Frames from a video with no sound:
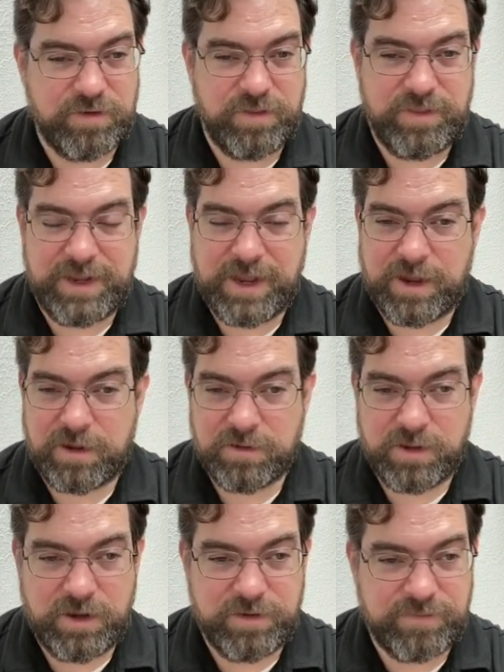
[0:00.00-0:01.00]
the
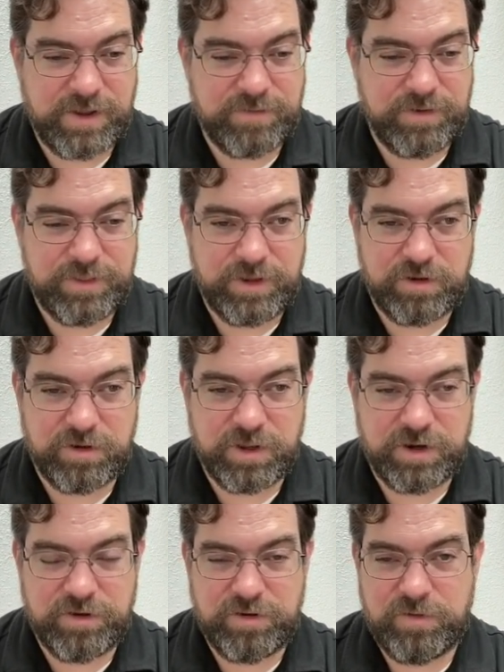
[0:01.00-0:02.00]
outline of everything you're
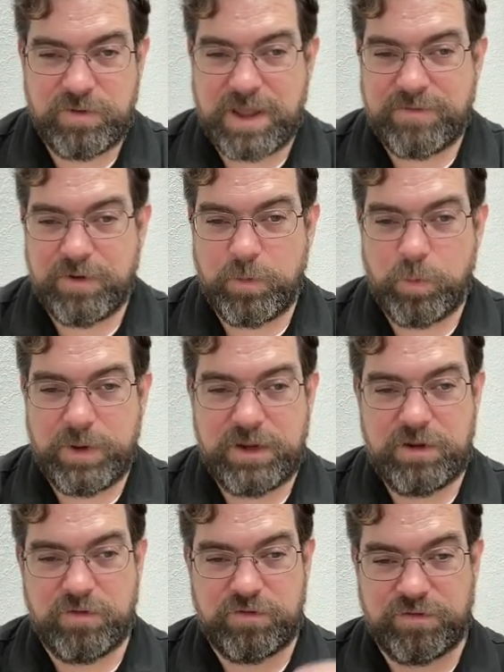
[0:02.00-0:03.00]
going to do. Every
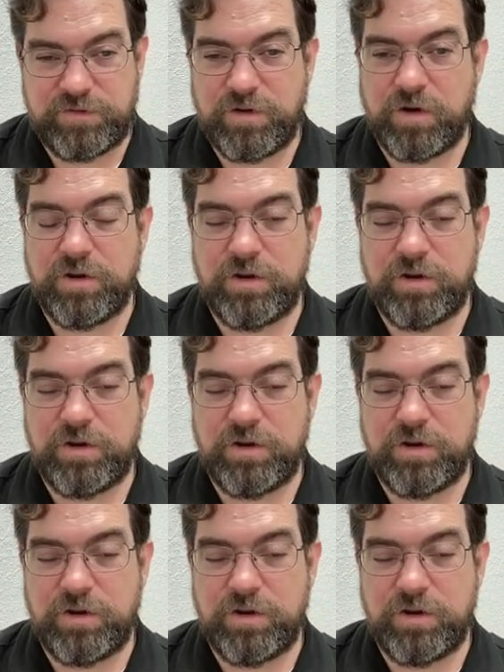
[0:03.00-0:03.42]
week you should start a